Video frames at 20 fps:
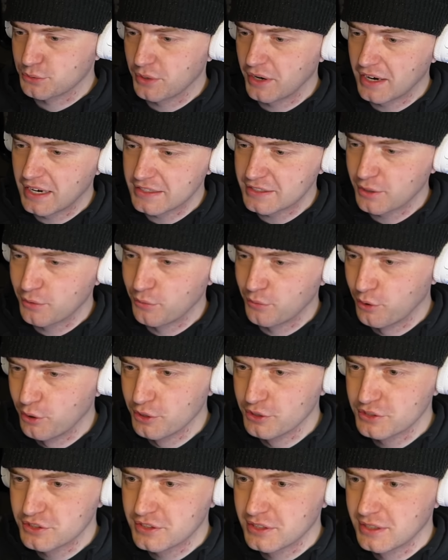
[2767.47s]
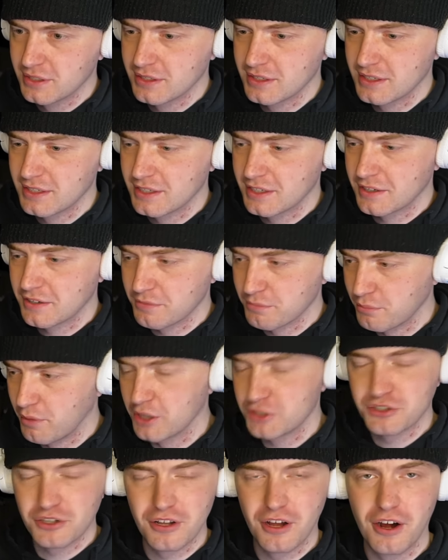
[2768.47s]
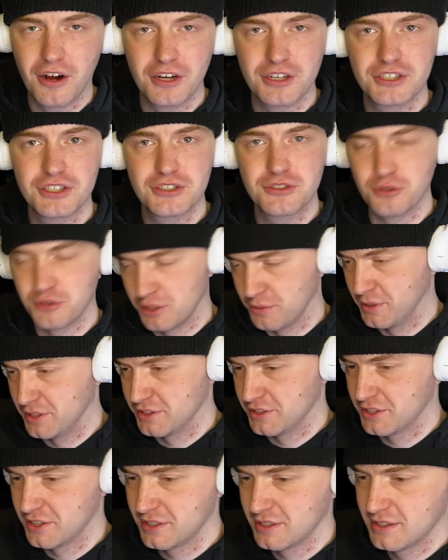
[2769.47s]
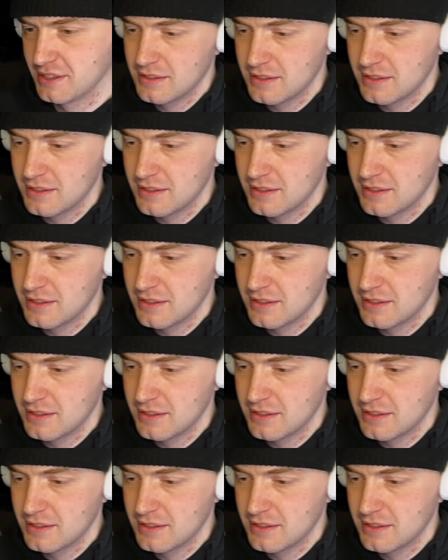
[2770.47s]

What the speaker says: we are at the World Martial Arts Tournament.